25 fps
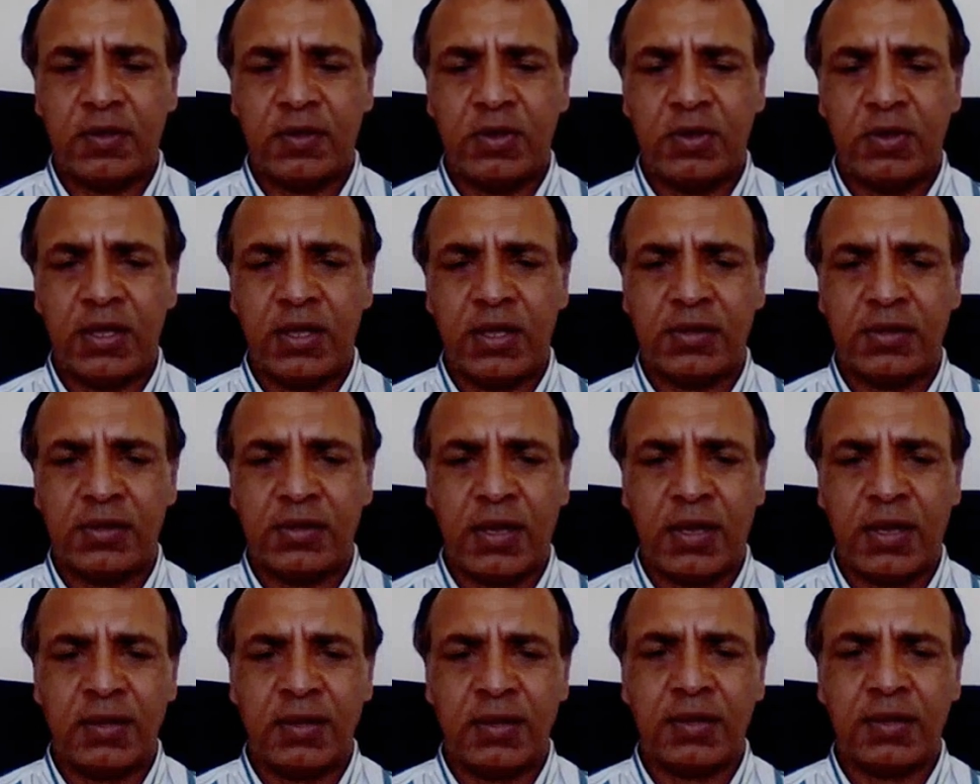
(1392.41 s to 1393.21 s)
So the
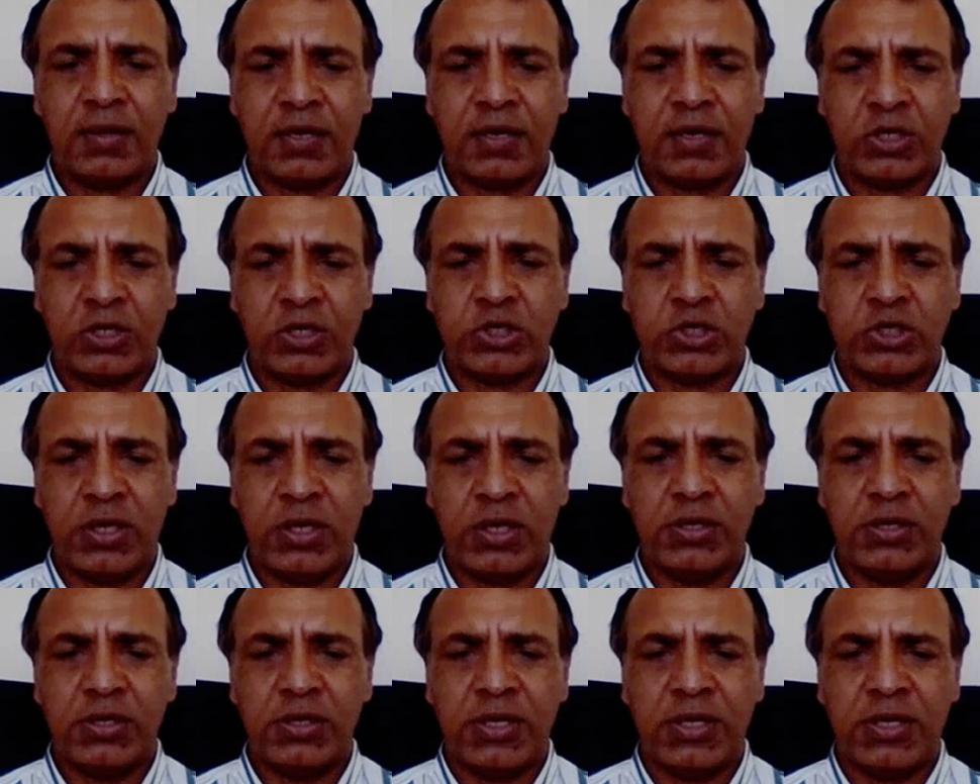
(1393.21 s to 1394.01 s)
entire
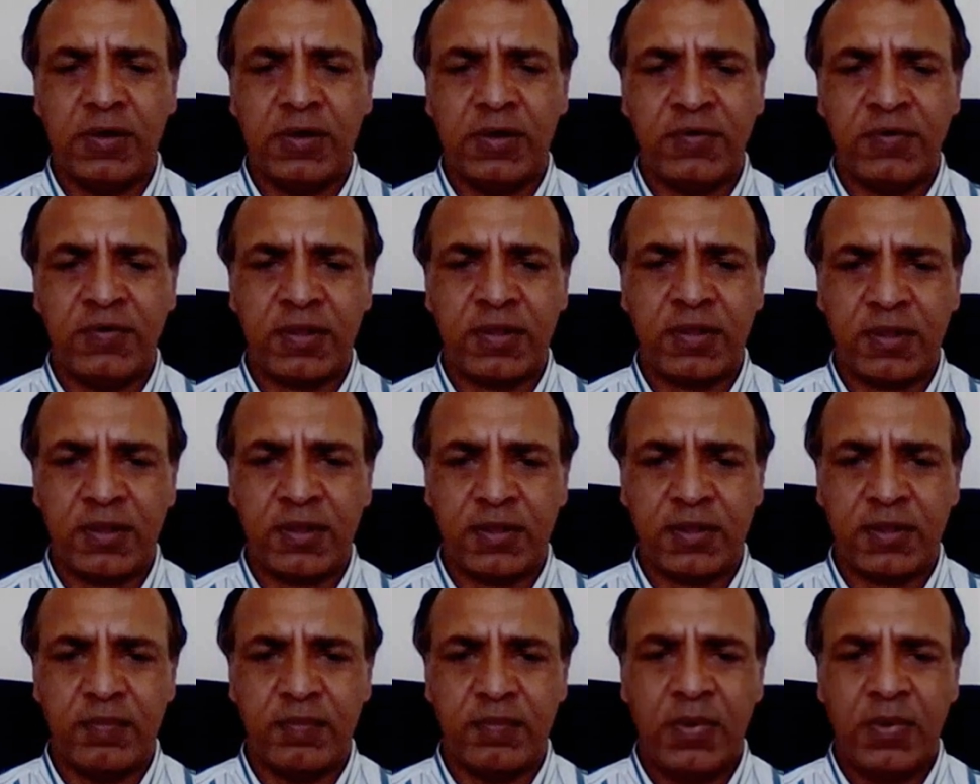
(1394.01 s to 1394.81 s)
structure in the delivery
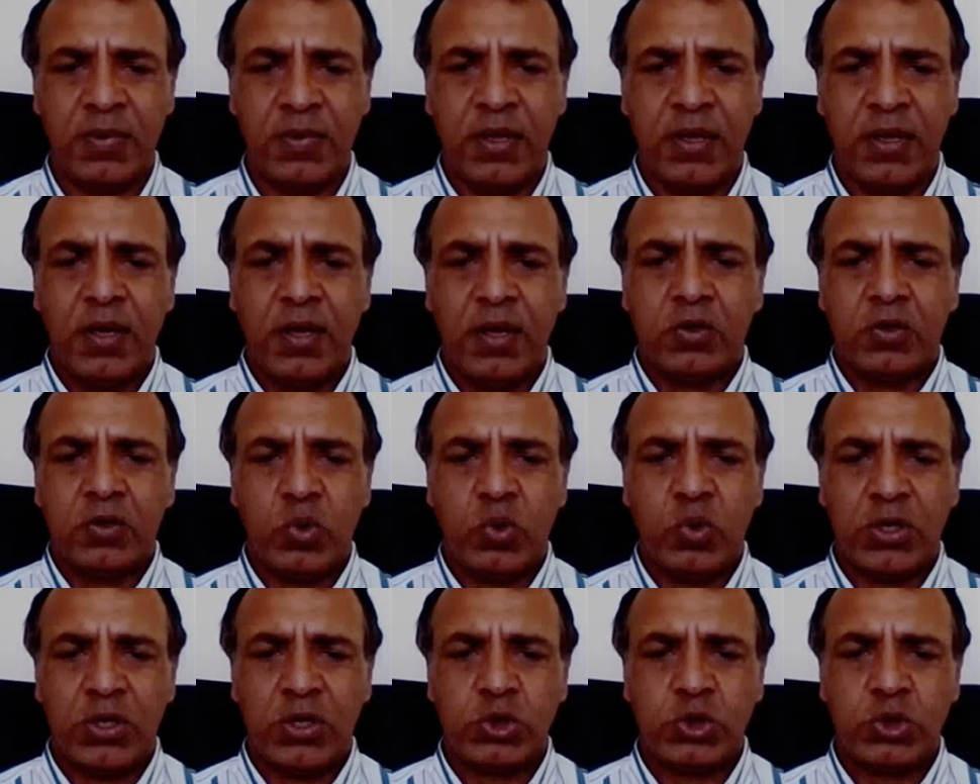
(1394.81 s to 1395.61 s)
system
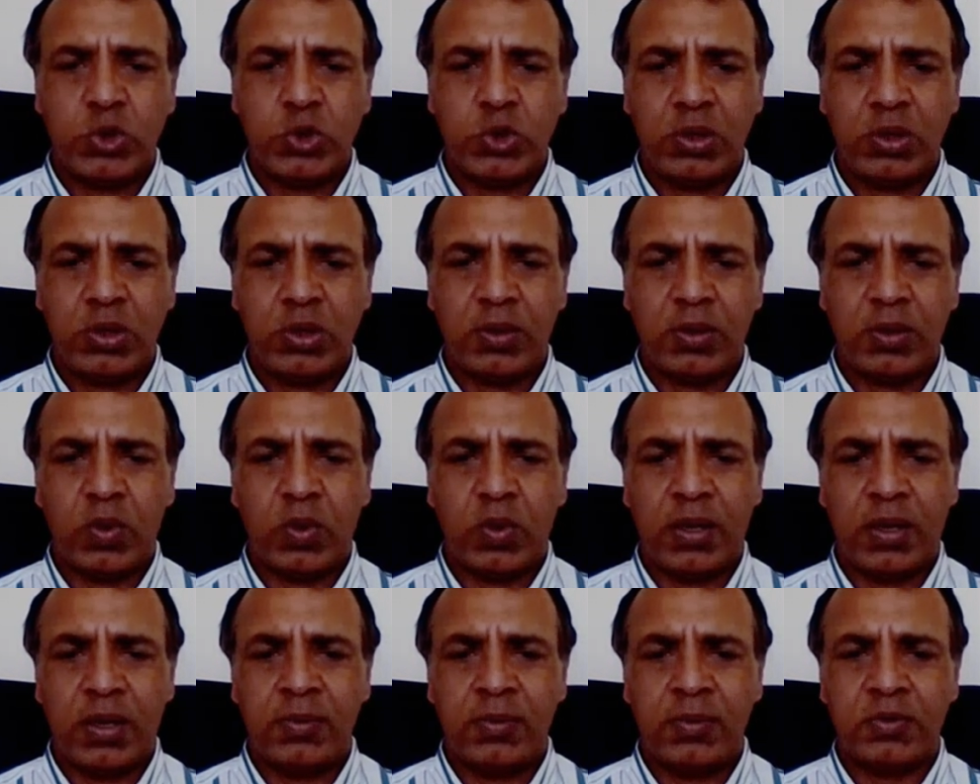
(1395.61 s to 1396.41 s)
to ensure that
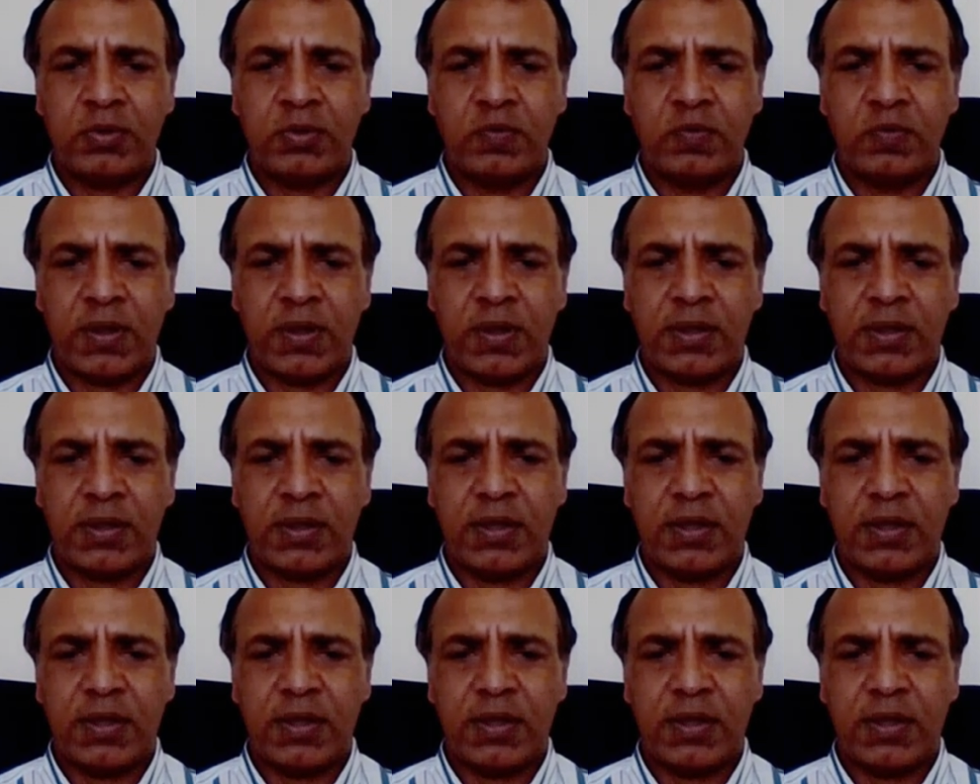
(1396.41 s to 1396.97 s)
we're able to